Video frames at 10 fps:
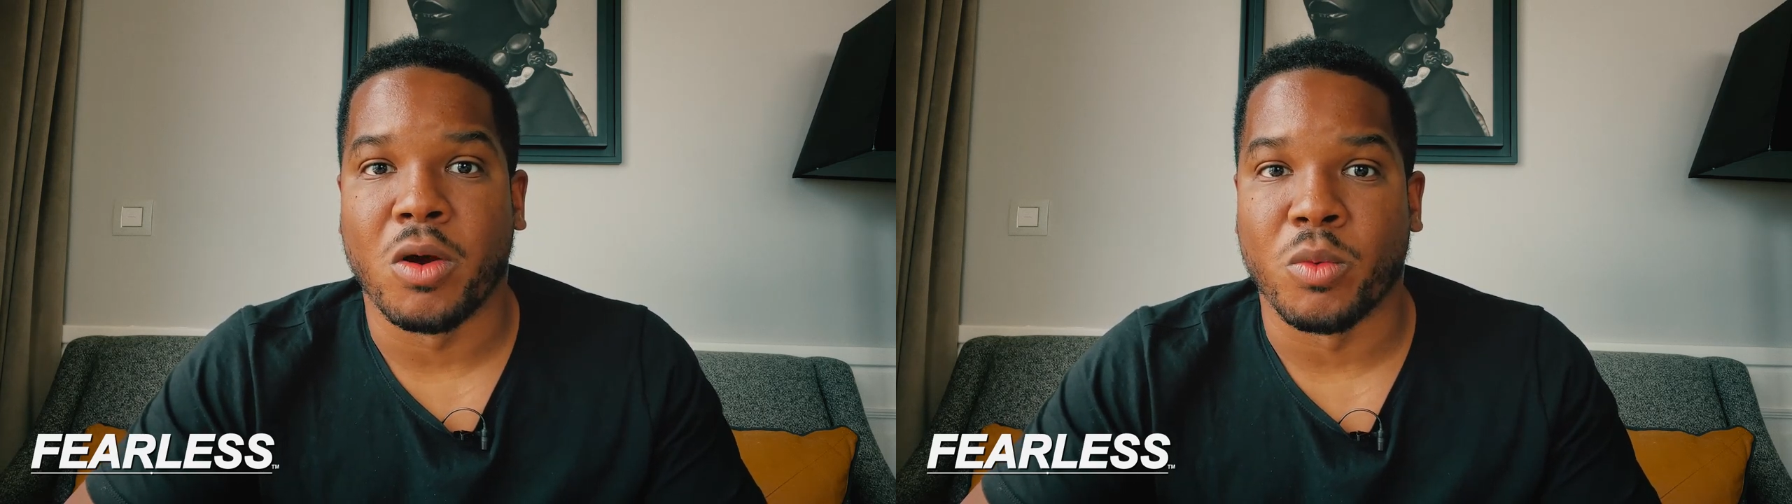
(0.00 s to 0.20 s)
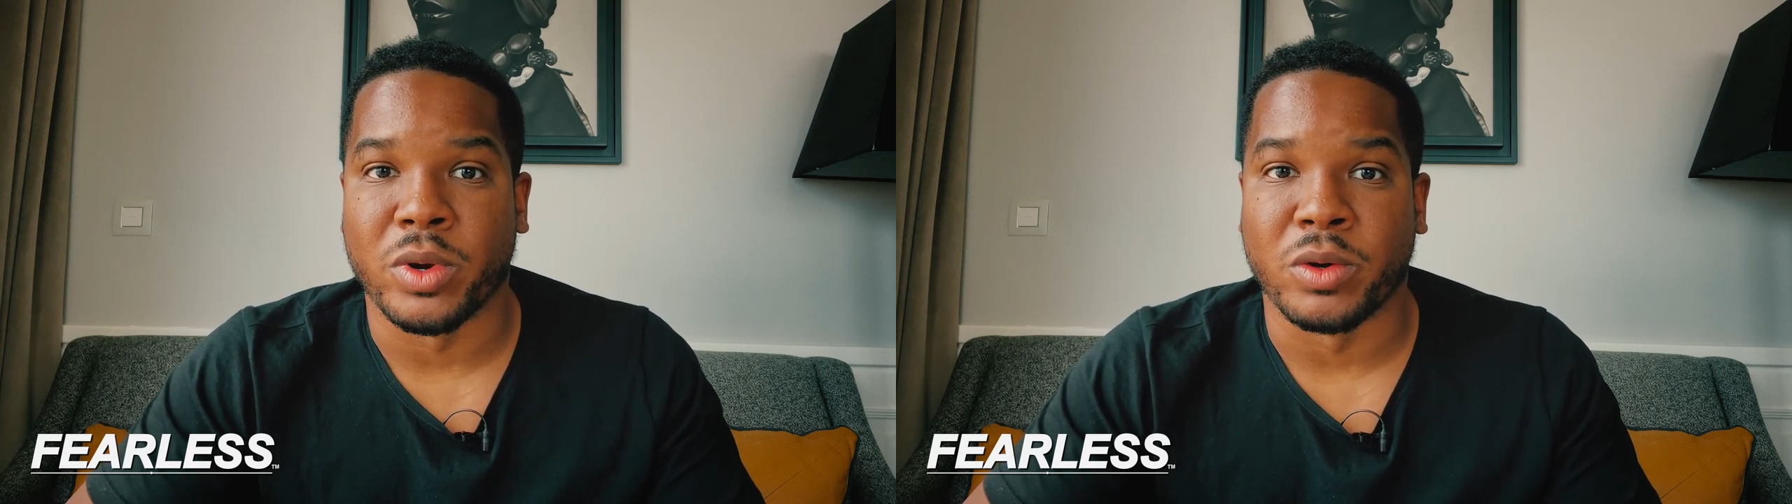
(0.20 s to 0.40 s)

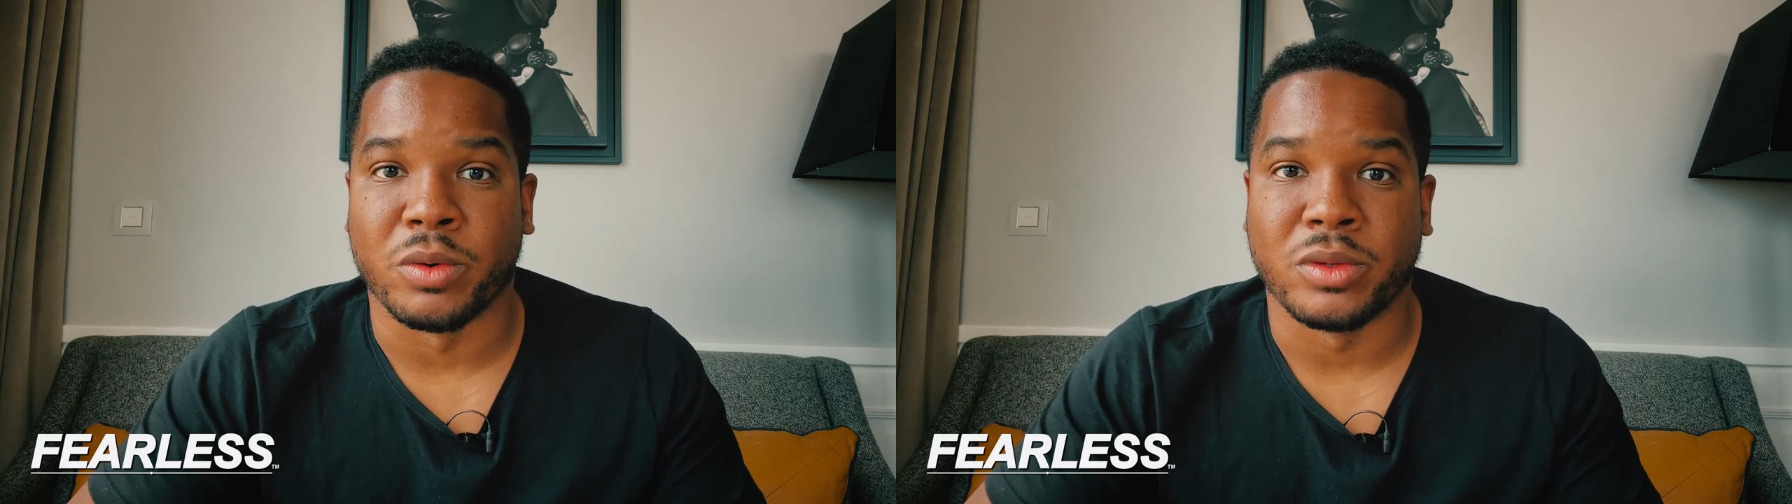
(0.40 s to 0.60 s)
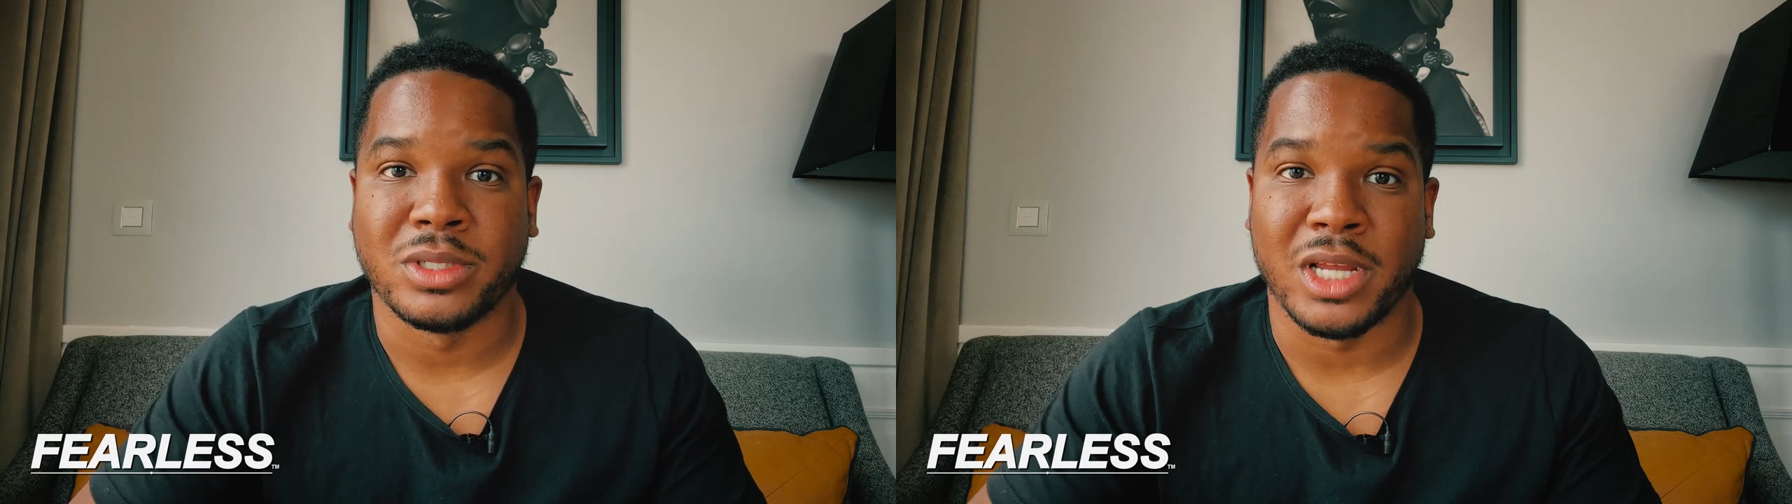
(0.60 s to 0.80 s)
Or
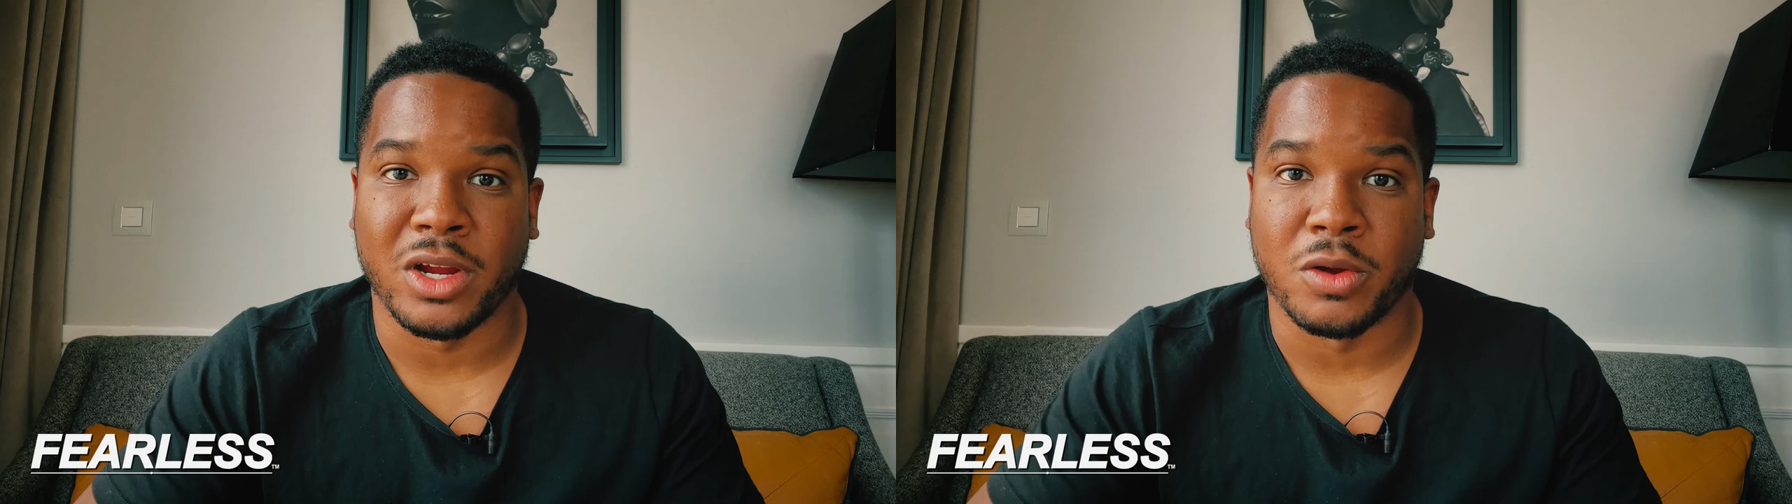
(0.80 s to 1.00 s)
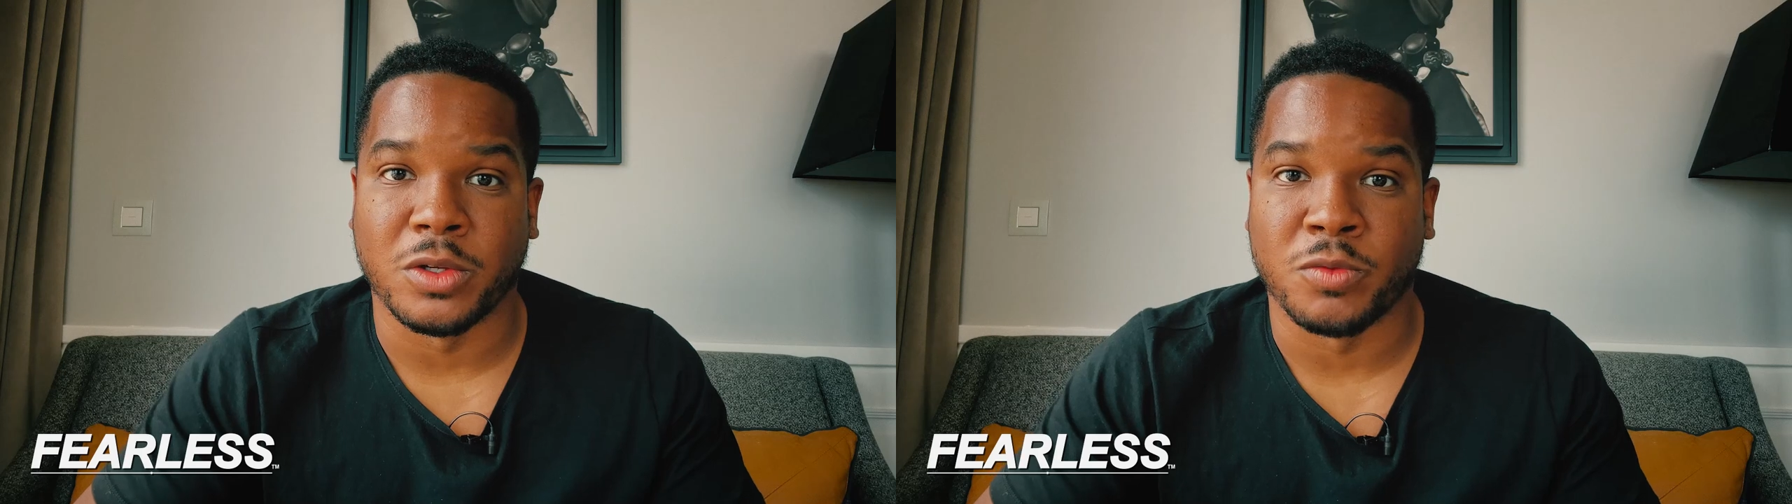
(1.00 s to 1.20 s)
we're
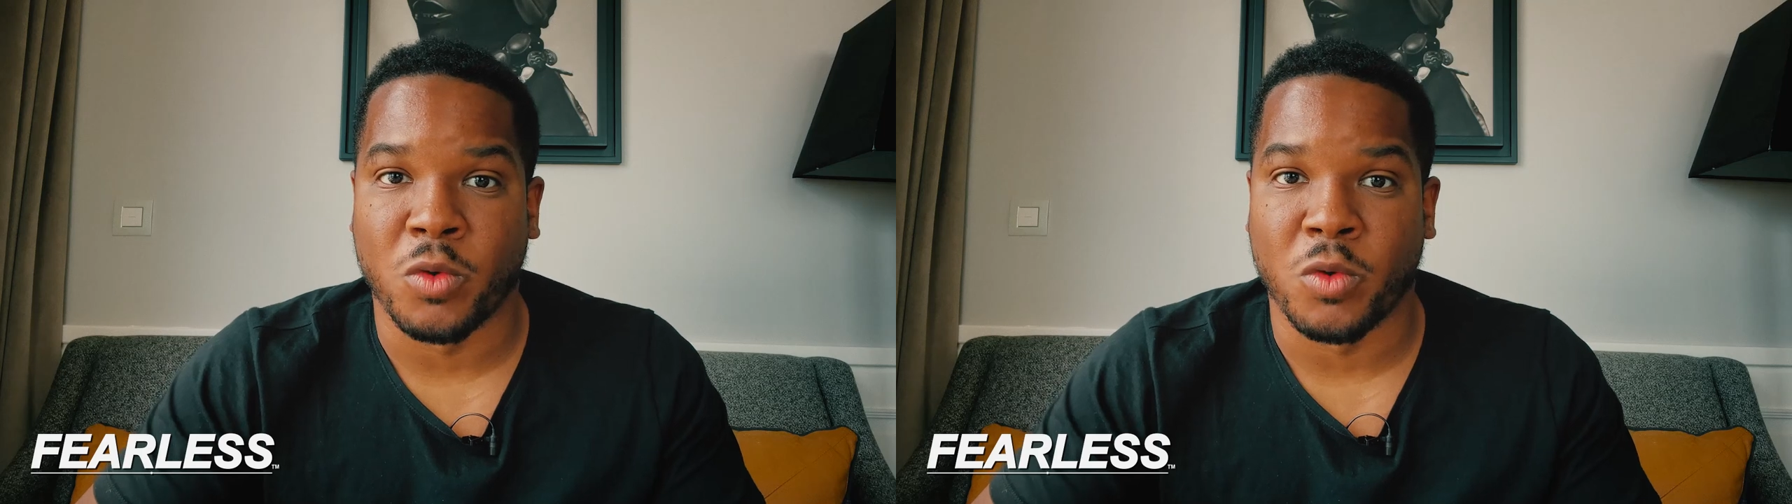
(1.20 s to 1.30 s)
seeing girls